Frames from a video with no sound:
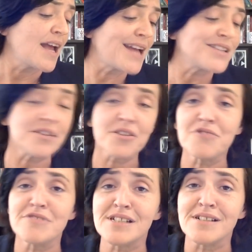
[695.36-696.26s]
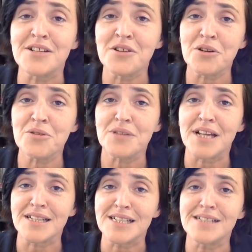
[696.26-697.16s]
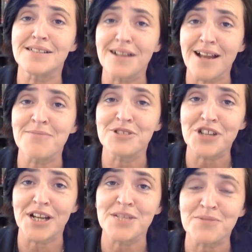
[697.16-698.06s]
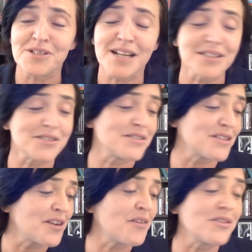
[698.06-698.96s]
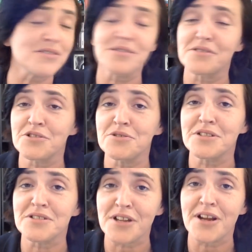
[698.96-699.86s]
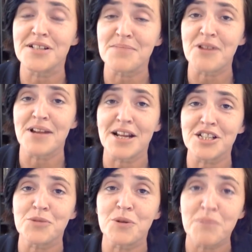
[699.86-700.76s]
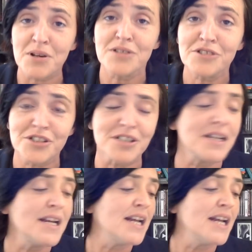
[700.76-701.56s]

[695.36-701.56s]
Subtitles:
And another reason I know that these climate change protesters are not too concerned about actual pollution